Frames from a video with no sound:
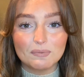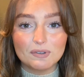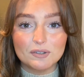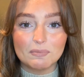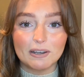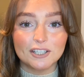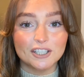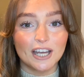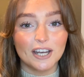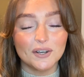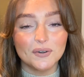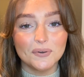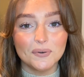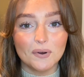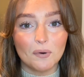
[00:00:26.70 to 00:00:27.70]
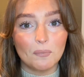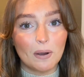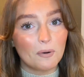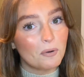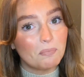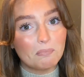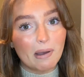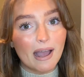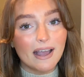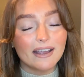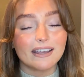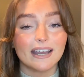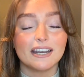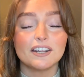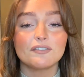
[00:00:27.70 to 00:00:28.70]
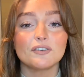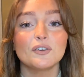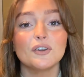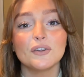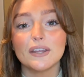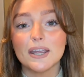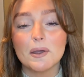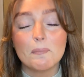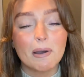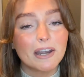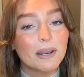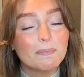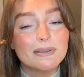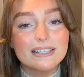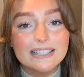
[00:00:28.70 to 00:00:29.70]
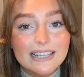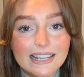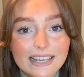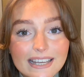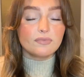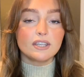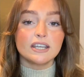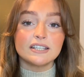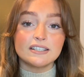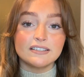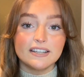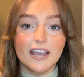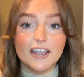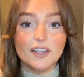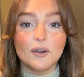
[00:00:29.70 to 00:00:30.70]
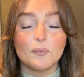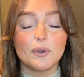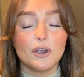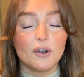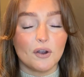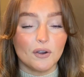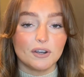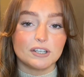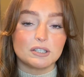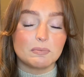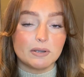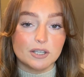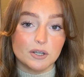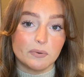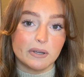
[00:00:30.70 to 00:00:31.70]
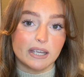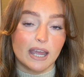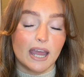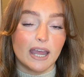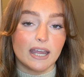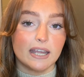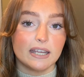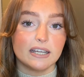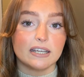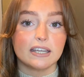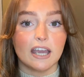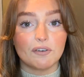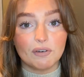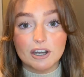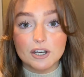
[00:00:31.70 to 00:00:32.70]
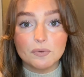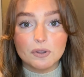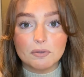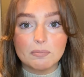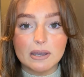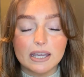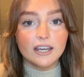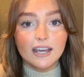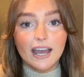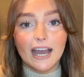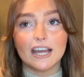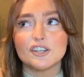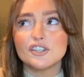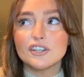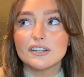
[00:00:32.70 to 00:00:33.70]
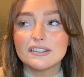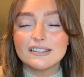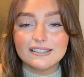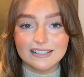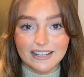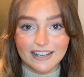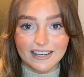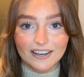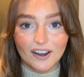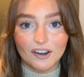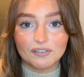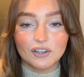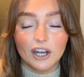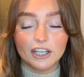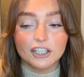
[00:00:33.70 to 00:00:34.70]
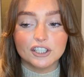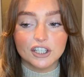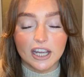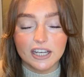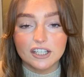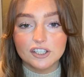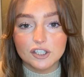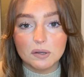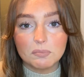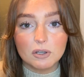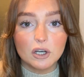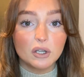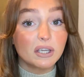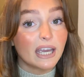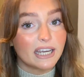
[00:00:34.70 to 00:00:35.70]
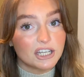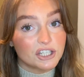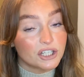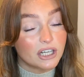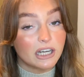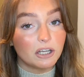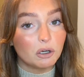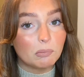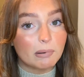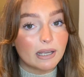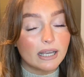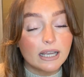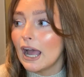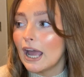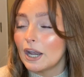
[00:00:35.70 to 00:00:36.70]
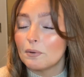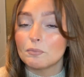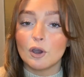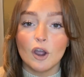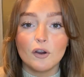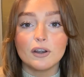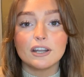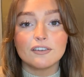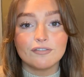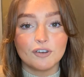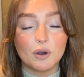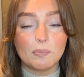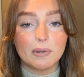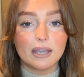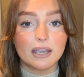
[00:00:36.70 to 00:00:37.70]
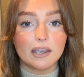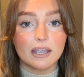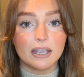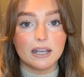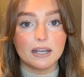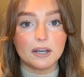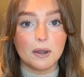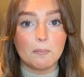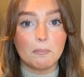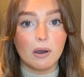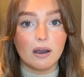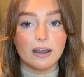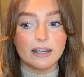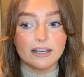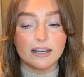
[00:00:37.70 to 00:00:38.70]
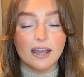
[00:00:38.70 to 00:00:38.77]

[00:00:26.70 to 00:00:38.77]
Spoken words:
to my channel, welcome back. And if you're new here, my name is Lily. Today we are going to be doing a get ready with me. As you can see, I've kind of changed up the location a little bit and I'm currently filming in my